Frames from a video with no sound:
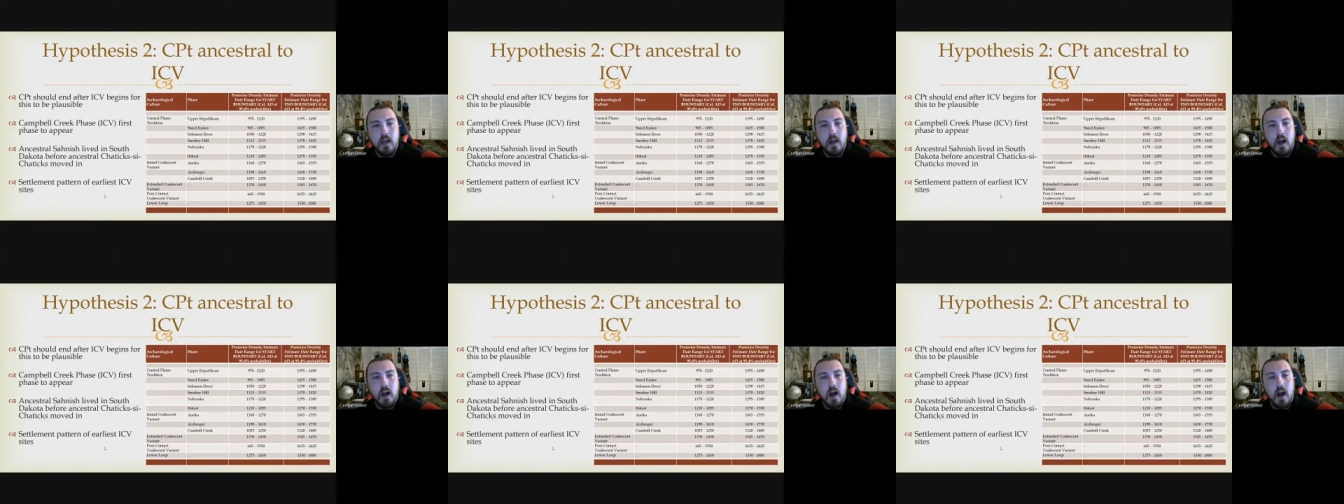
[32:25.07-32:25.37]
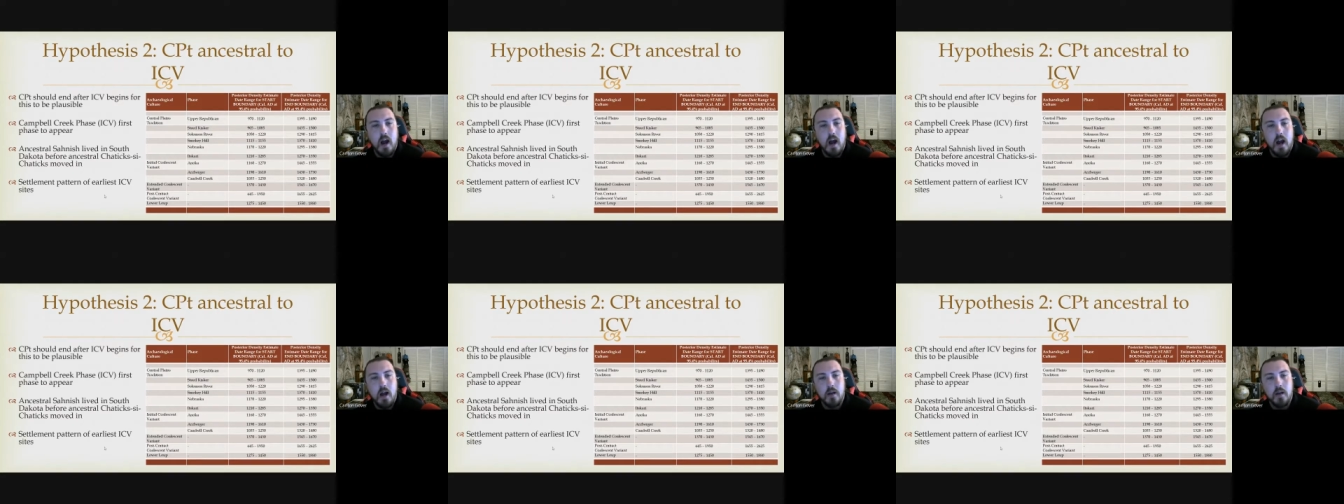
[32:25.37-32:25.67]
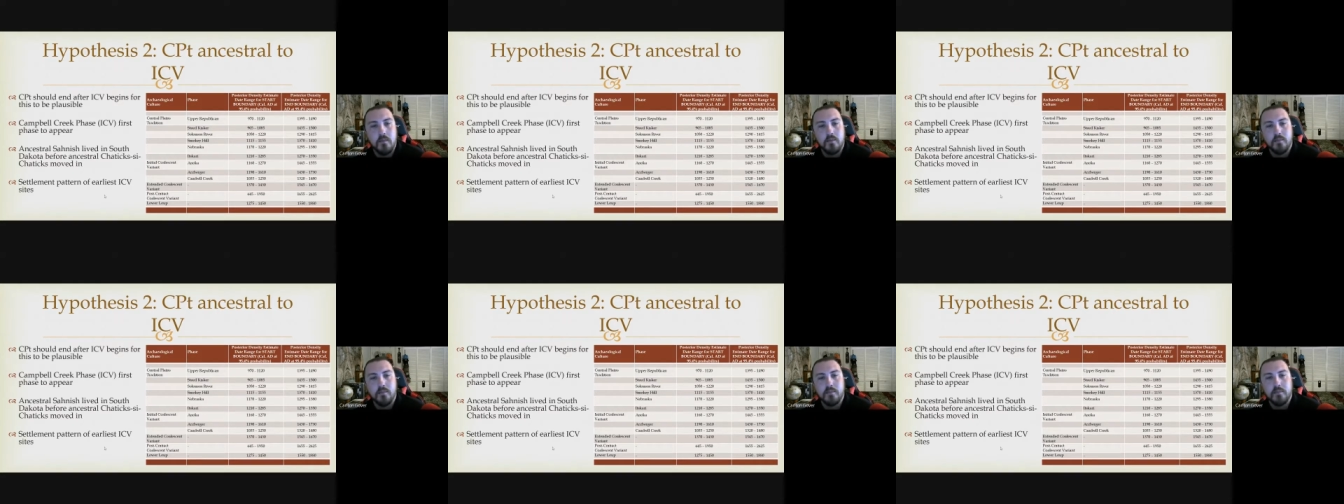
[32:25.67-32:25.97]

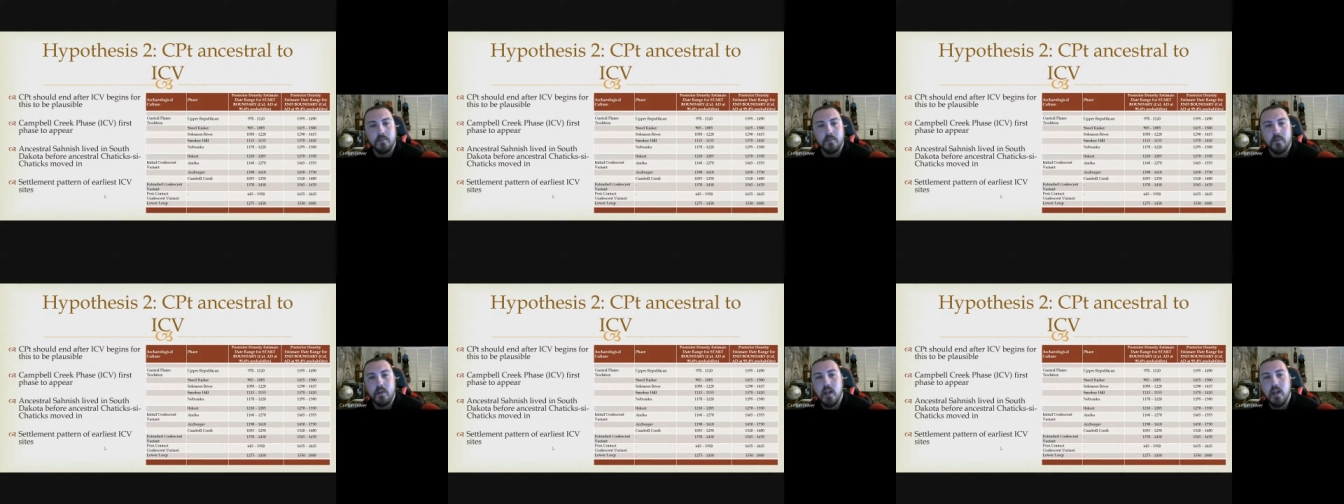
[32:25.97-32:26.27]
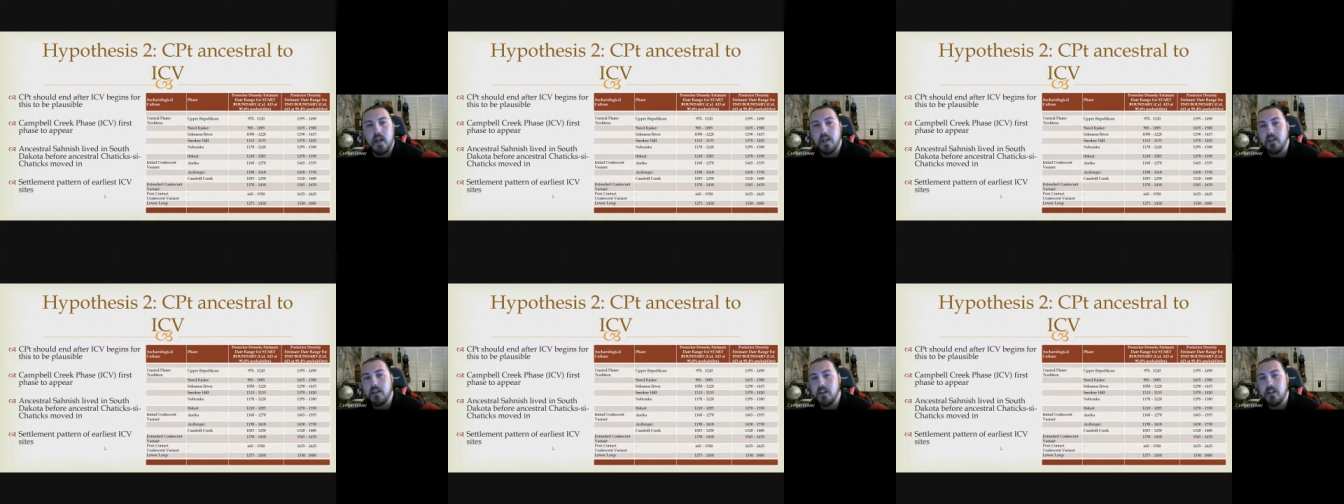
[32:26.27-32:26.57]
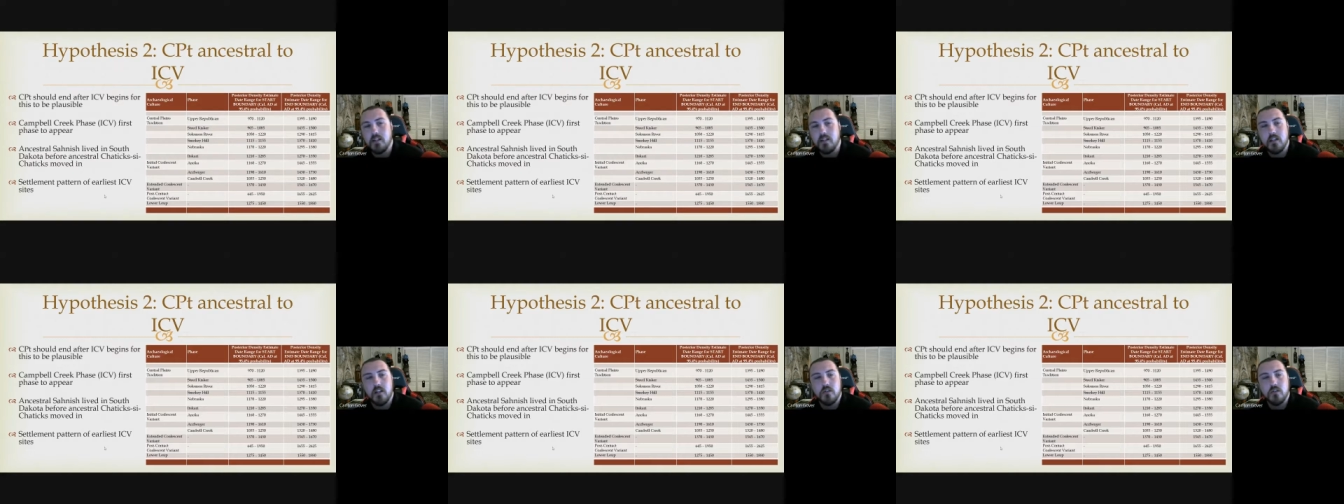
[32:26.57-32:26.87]
Um, and the
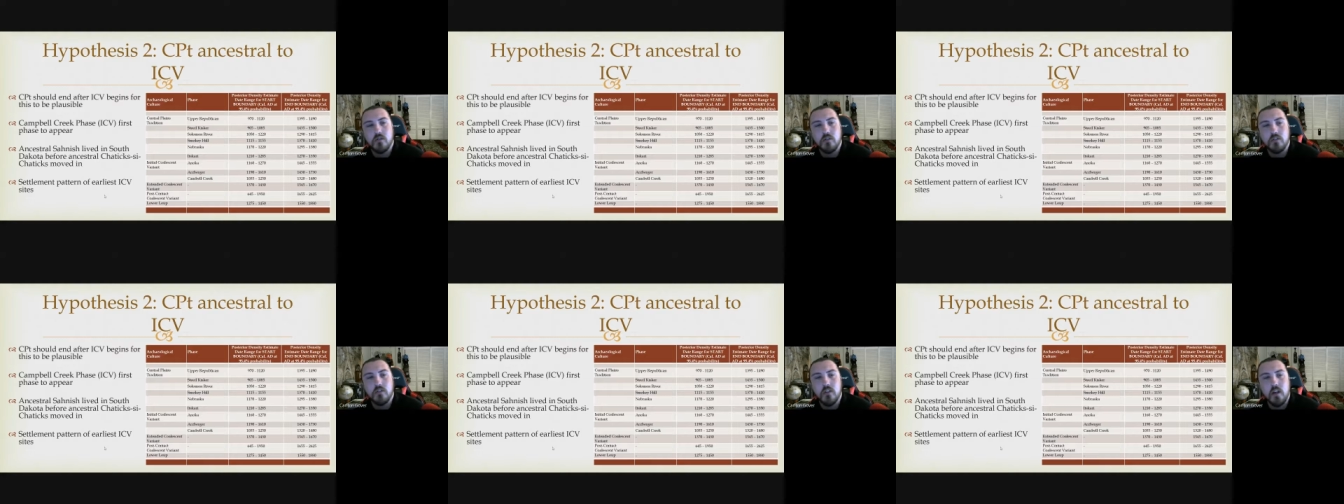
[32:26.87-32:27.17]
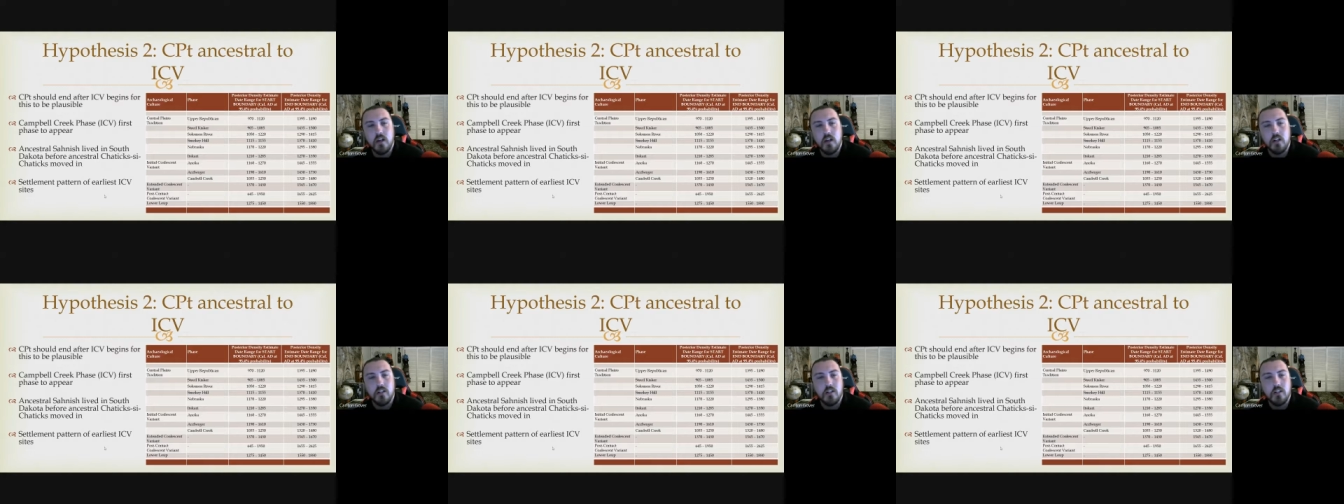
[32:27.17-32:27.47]
ancestral Sahnish